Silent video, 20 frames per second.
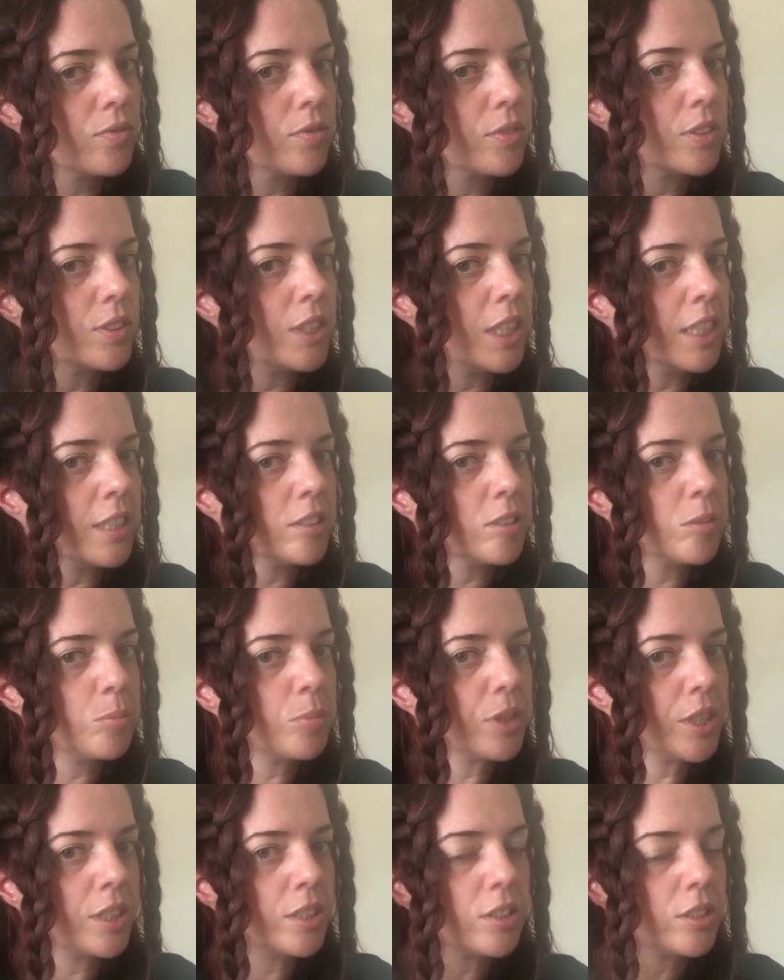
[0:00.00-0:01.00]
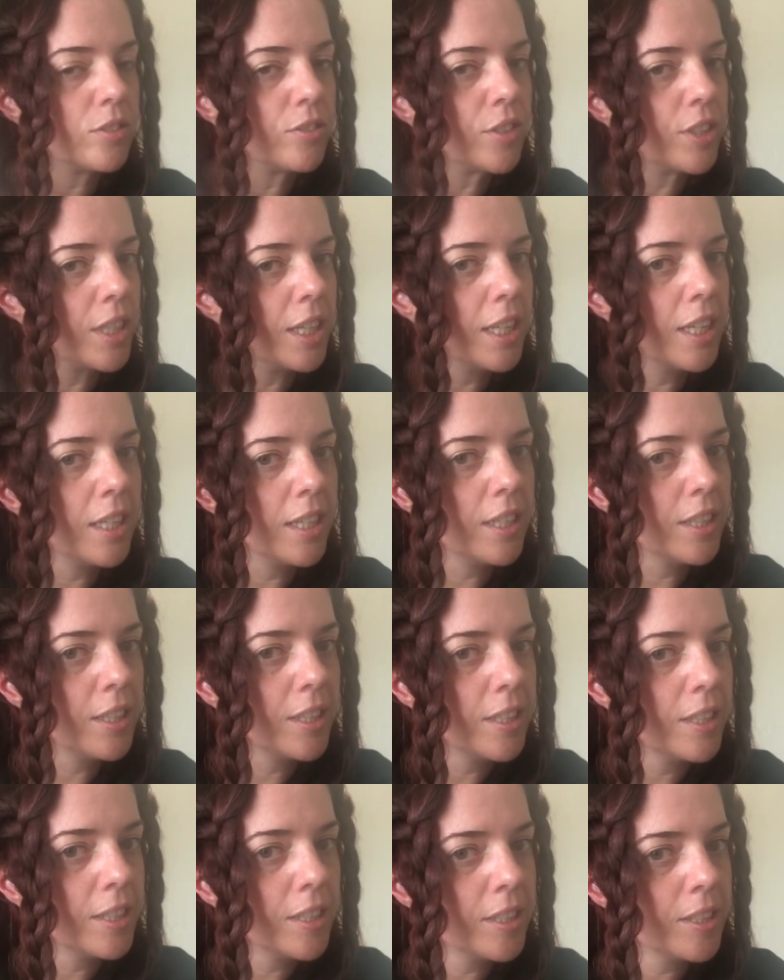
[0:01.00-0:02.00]
I'll take some braids over
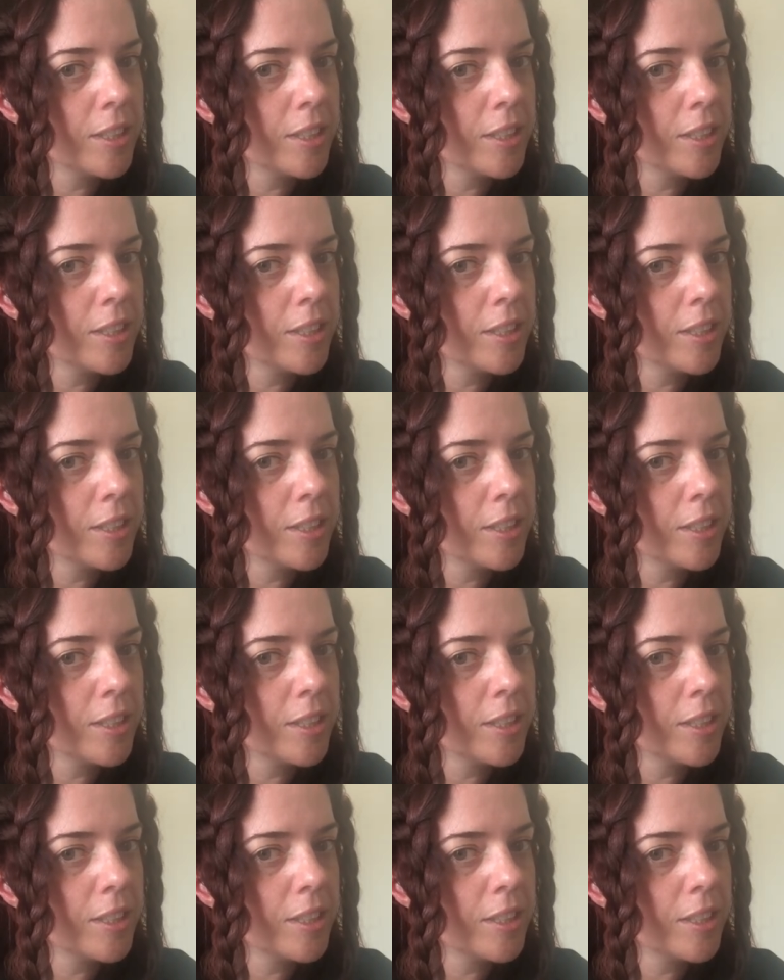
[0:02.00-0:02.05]
here.